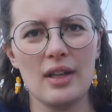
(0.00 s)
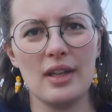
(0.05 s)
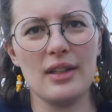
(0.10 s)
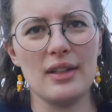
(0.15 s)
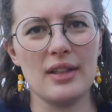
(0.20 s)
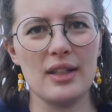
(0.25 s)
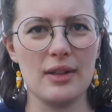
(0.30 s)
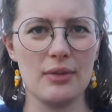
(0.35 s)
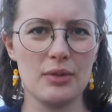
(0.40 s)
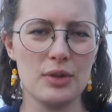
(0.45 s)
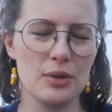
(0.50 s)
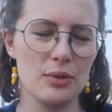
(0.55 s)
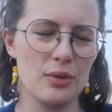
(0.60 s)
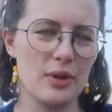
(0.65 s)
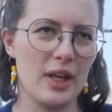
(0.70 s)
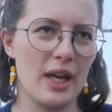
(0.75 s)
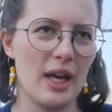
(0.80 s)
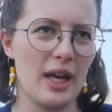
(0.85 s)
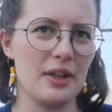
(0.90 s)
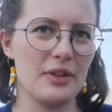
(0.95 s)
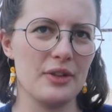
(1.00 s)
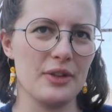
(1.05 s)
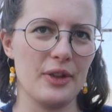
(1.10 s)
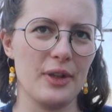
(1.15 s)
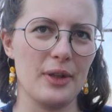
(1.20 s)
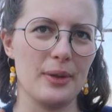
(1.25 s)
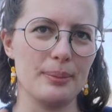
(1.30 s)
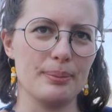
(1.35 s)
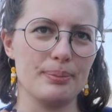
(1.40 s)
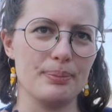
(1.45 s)
it gives you that
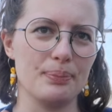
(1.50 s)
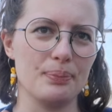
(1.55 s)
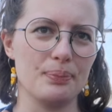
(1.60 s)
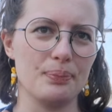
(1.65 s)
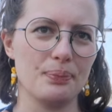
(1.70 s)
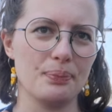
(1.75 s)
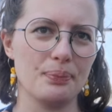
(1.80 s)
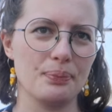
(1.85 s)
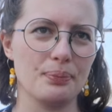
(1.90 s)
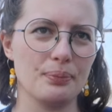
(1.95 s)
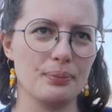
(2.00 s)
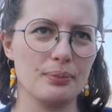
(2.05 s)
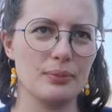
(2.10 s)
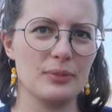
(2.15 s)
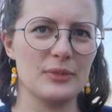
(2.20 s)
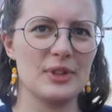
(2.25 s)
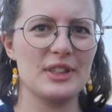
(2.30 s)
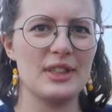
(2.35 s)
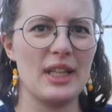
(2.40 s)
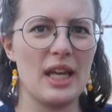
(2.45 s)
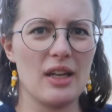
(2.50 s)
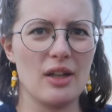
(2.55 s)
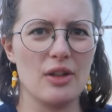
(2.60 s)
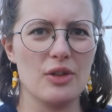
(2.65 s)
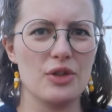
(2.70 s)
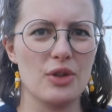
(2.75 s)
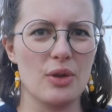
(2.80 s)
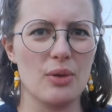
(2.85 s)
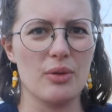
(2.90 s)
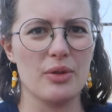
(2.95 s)
um, saddle
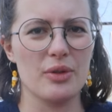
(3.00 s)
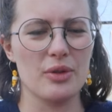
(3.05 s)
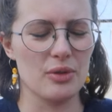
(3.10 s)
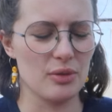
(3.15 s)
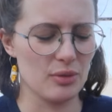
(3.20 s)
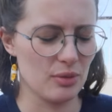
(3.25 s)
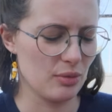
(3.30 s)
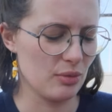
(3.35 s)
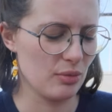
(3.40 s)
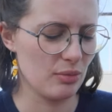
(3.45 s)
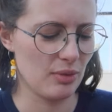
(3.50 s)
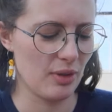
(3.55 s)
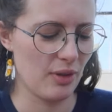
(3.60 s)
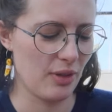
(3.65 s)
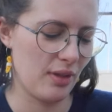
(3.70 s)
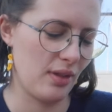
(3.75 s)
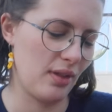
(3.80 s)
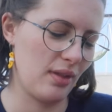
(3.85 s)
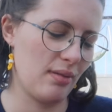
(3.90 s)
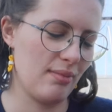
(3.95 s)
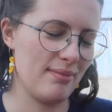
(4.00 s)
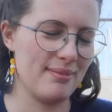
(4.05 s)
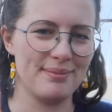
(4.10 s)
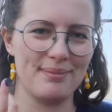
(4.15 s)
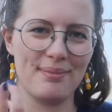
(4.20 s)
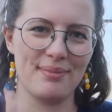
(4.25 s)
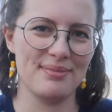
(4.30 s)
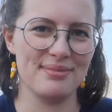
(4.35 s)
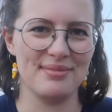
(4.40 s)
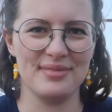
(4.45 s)

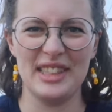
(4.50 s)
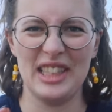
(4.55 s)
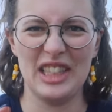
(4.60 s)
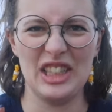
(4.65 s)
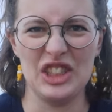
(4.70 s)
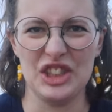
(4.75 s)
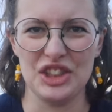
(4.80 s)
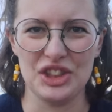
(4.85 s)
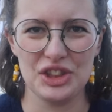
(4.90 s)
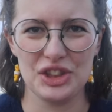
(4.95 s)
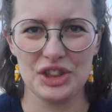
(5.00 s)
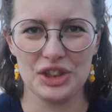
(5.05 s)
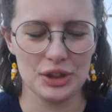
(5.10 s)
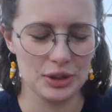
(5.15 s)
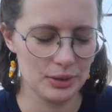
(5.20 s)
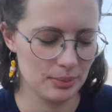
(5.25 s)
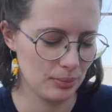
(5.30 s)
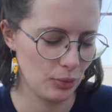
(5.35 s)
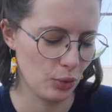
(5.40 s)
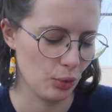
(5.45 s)
shoulder-ish,